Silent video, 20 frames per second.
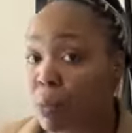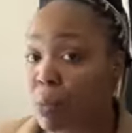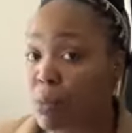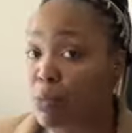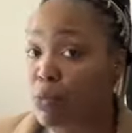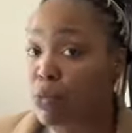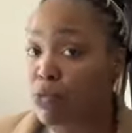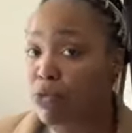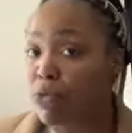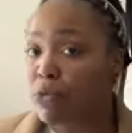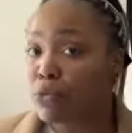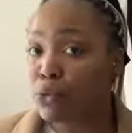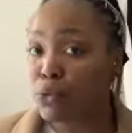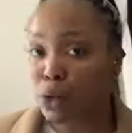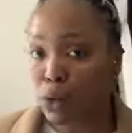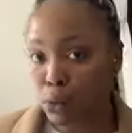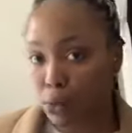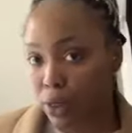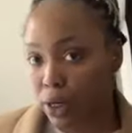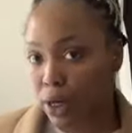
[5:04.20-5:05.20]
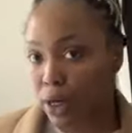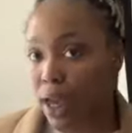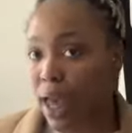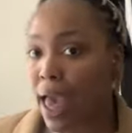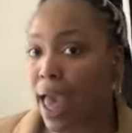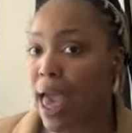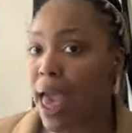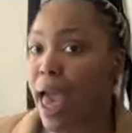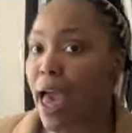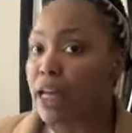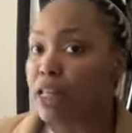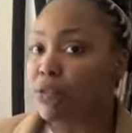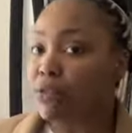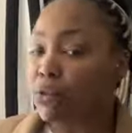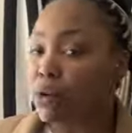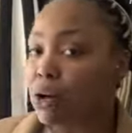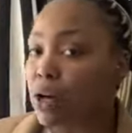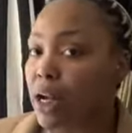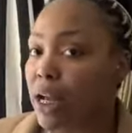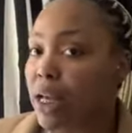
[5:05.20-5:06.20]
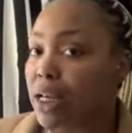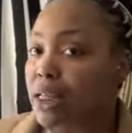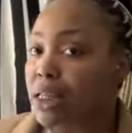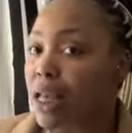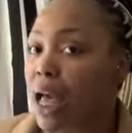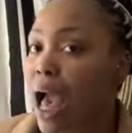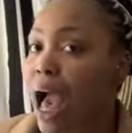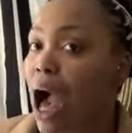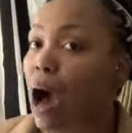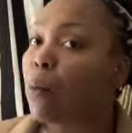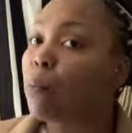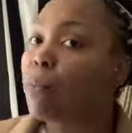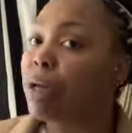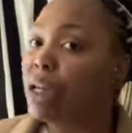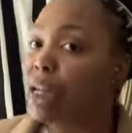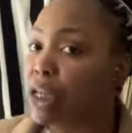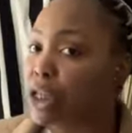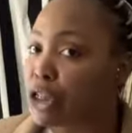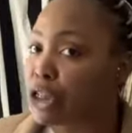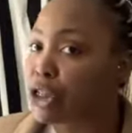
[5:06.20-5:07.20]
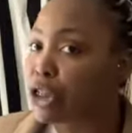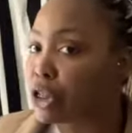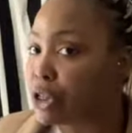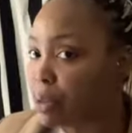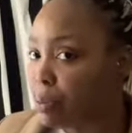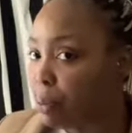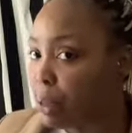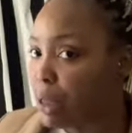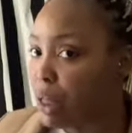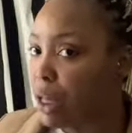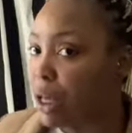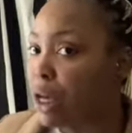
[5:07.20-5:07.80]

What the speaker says: moving forward, as far as how many should be